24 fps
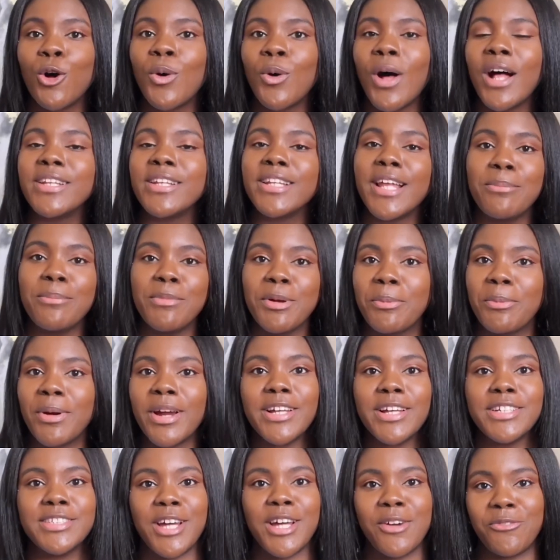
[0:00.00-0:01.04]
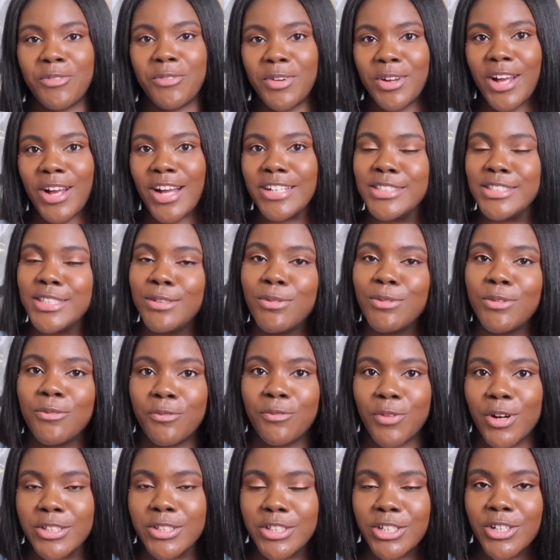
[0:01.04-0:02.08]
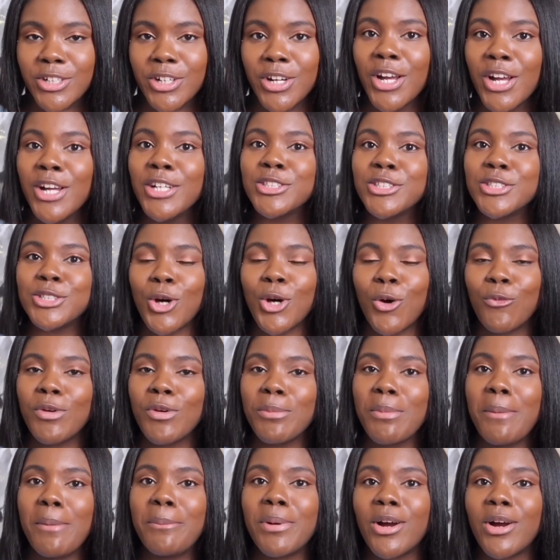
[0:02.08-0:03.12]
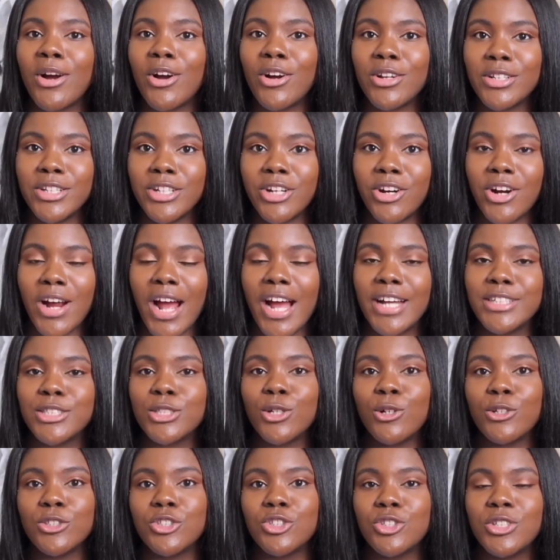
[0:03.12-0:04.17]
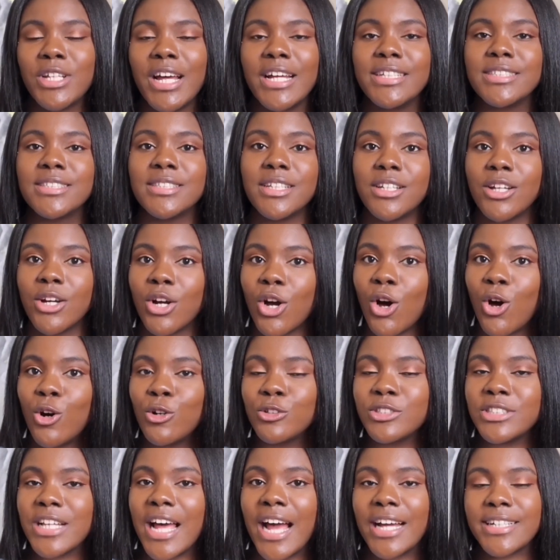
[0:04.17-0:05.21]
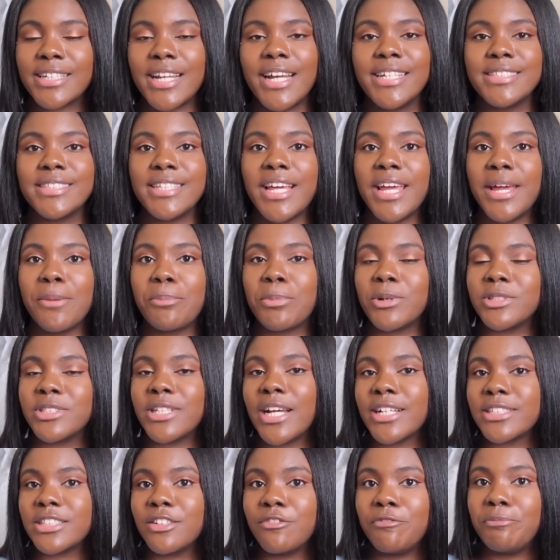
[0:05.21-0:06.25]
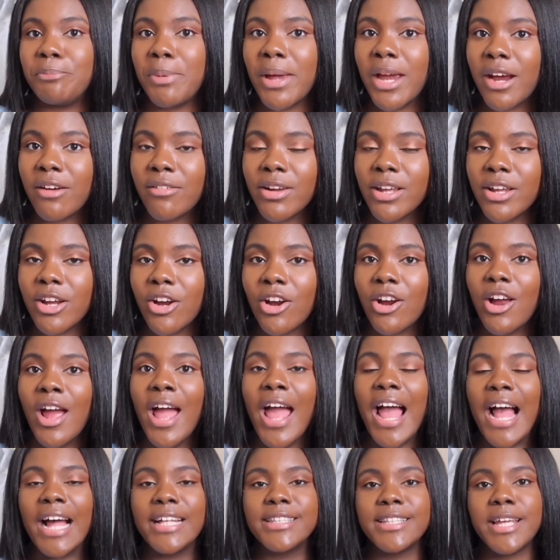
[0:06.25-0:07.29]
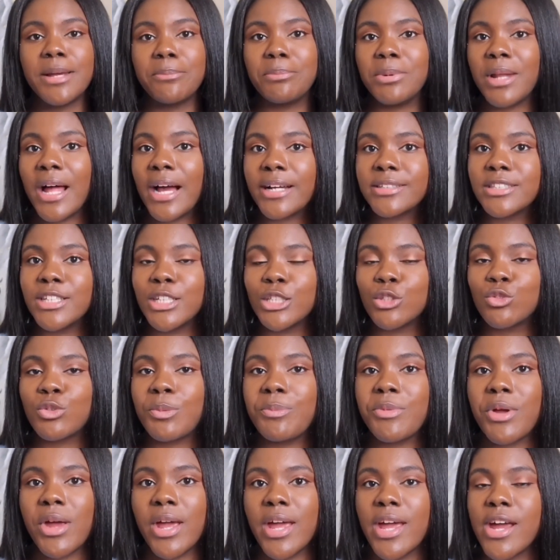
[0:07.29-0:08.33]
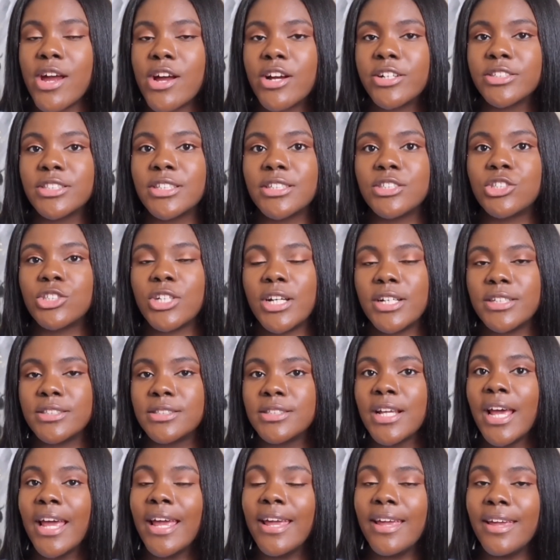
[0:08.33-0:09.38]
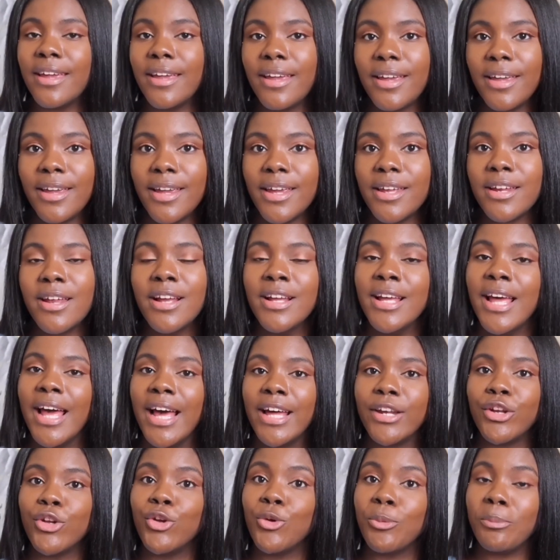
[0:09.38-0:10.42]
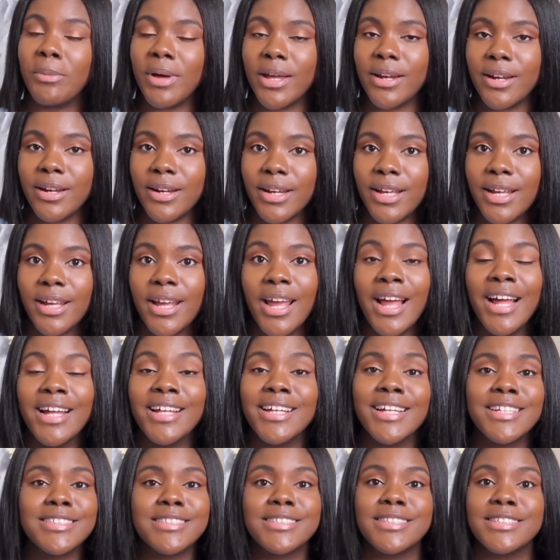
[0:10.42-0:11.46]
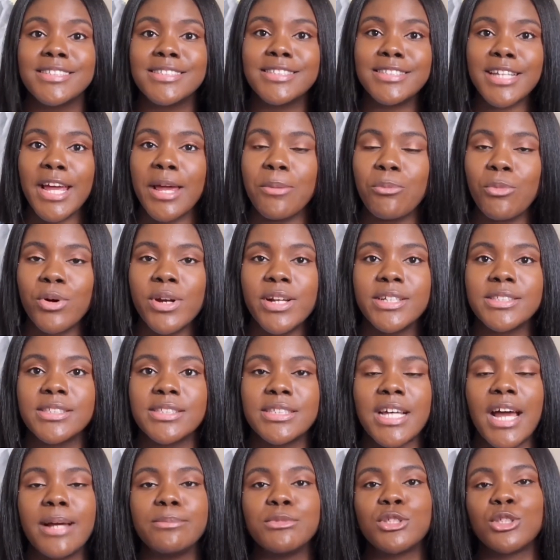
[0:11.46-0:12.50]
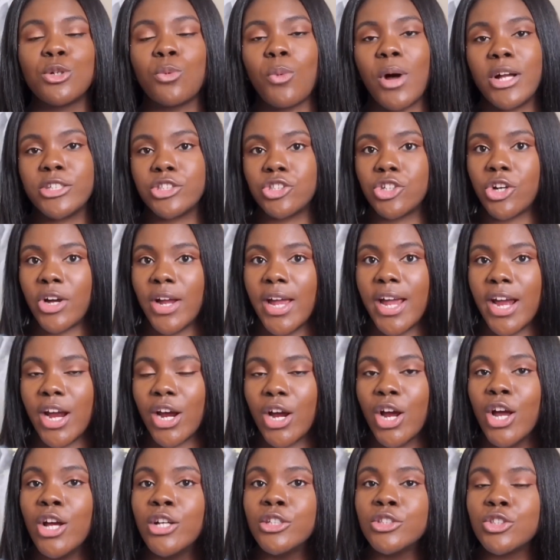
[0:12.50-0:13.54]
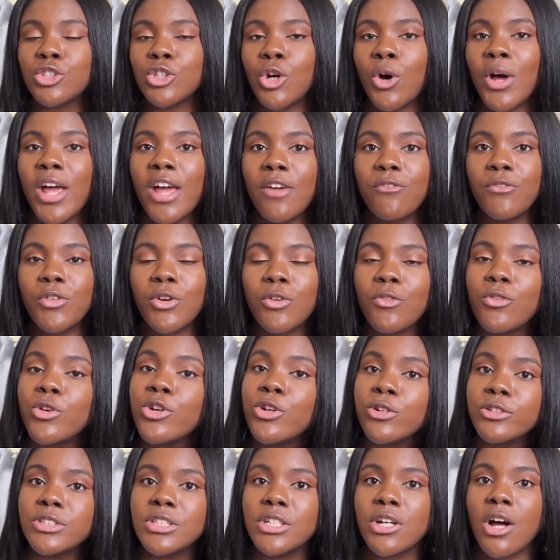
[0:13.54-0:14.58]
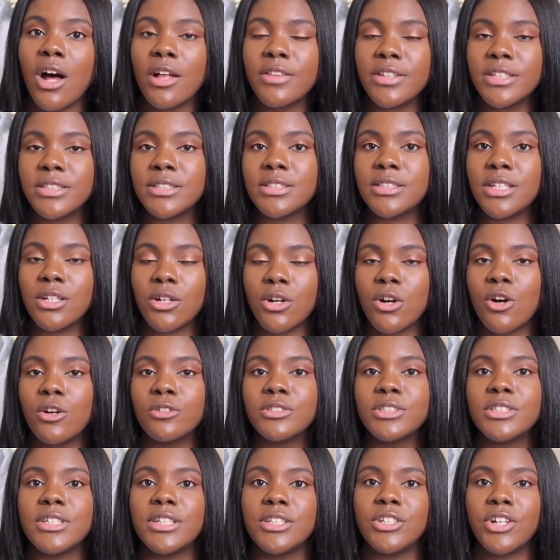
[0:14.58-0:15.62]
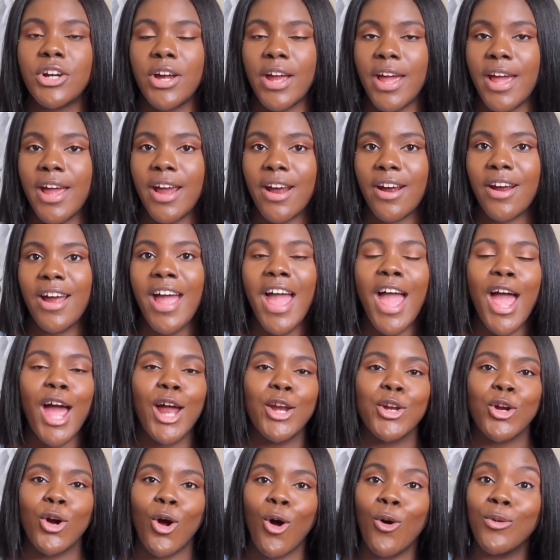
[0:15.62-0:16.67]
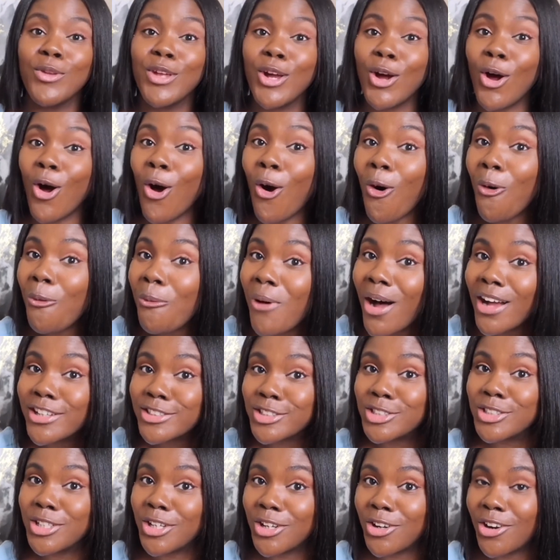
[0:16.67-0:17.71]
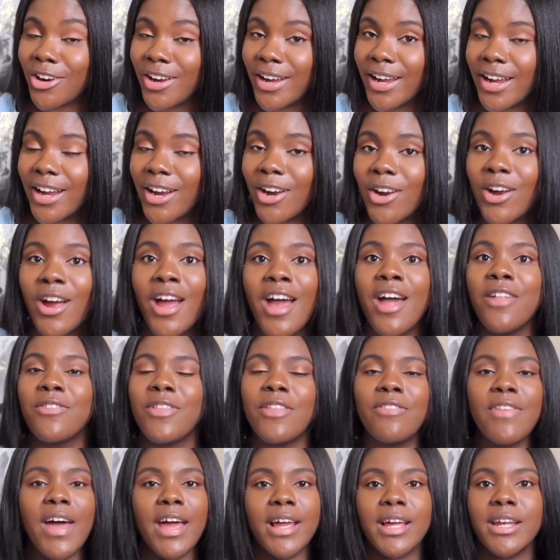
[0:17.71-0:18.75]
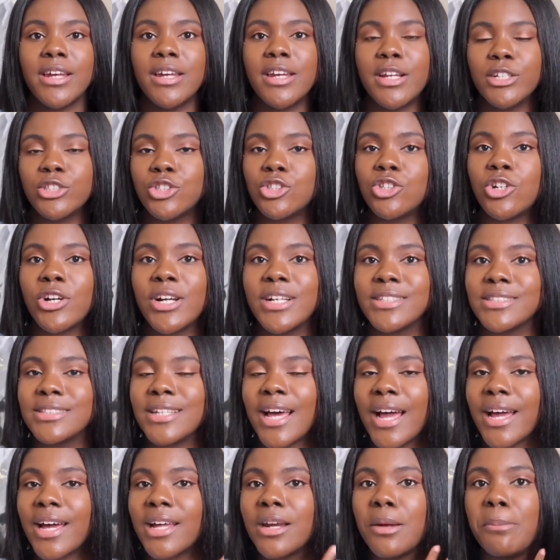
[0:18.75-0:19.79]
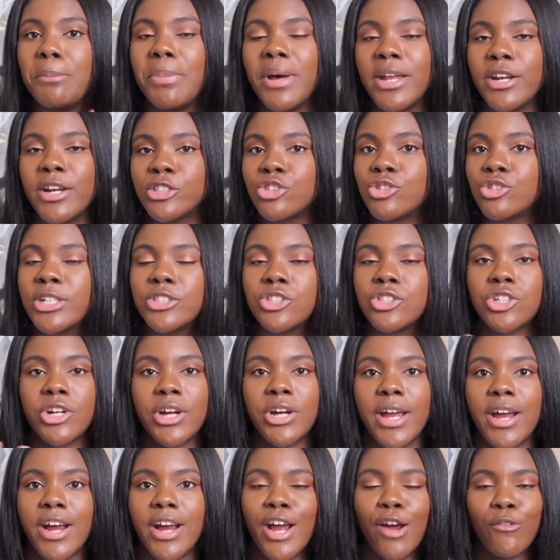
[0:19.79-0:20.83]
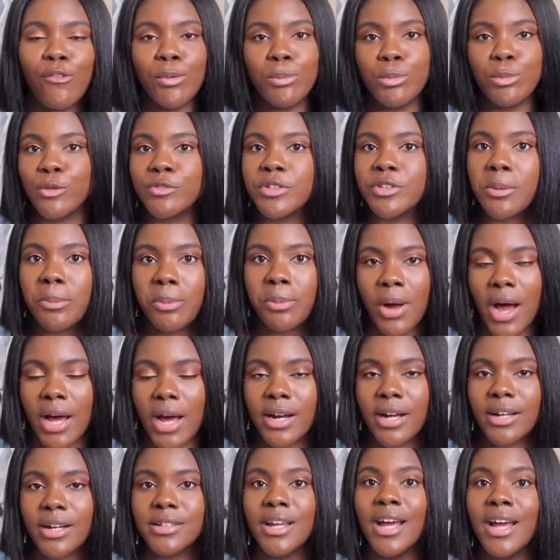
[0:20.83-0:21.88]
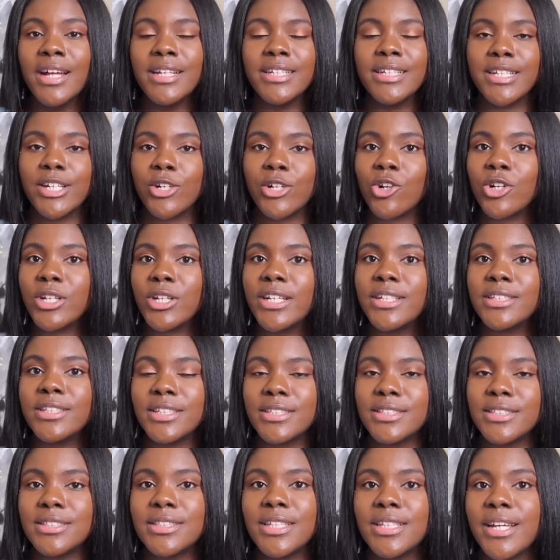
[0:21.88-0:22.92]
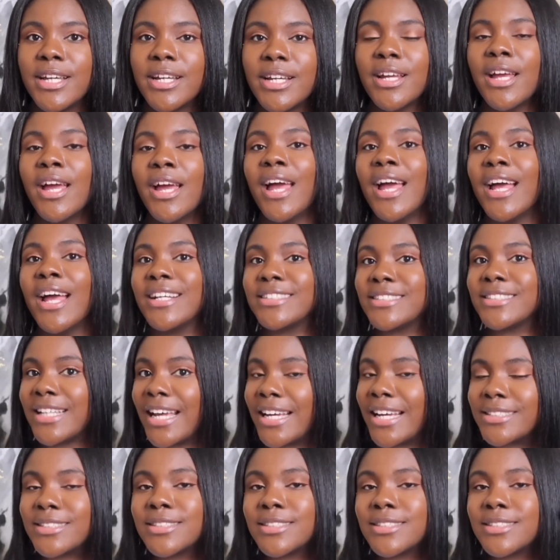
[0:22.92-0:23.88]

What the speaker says: let me break it down for you guys even further. So remember earlier I told you that silicones act as a protective barrier and they block things from your hair such as heat and humidity. It's the same when it's time to wash your hair. So if you're using all these silicones in your hair and you're only co-washing your hair, then that conditioner is not going to penetrate your hair and remove the product. Literally, this thing is like,